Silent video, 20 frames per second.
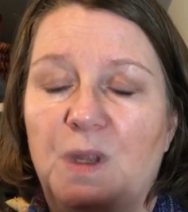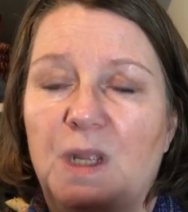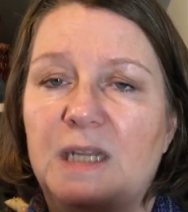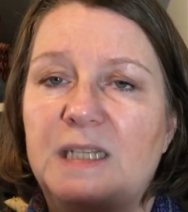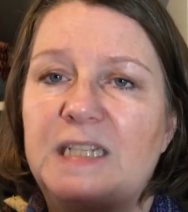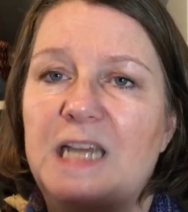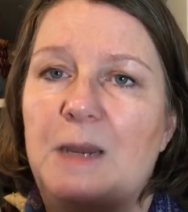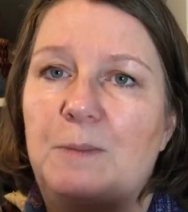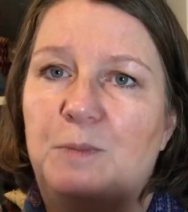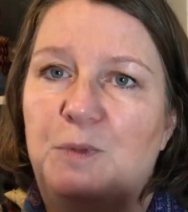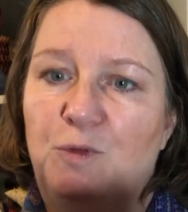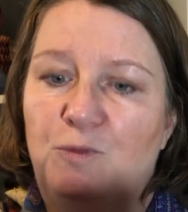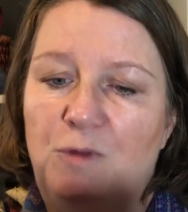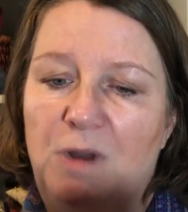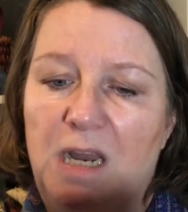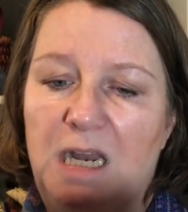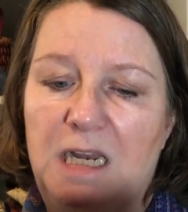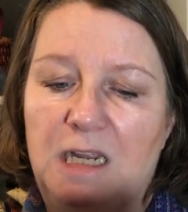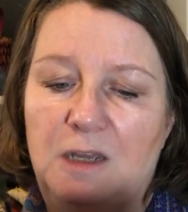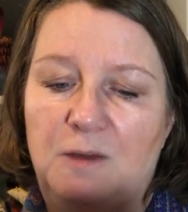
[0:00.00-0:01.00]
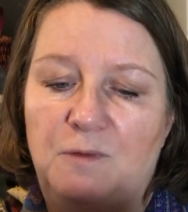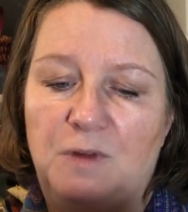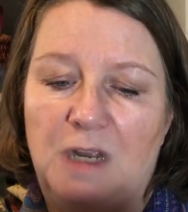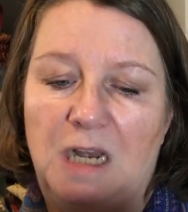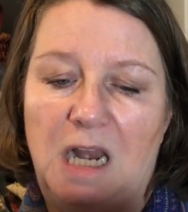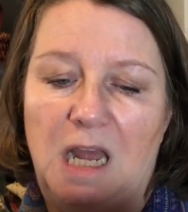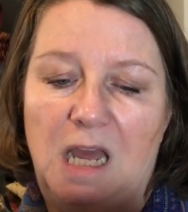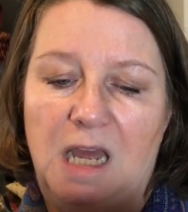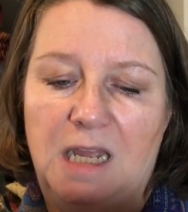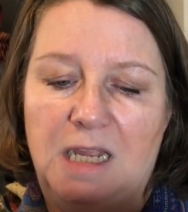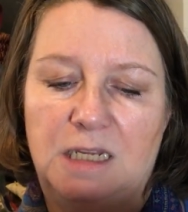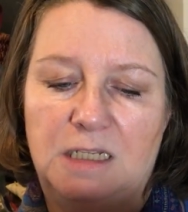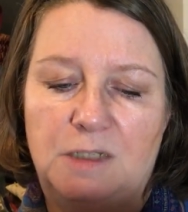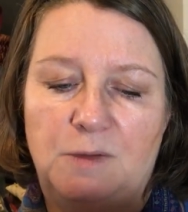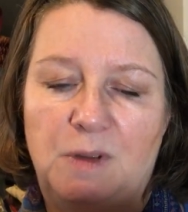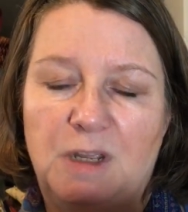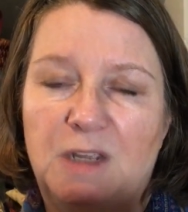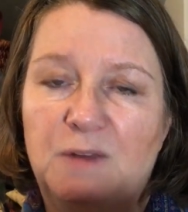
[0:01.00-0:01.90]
depth really, if you like. So it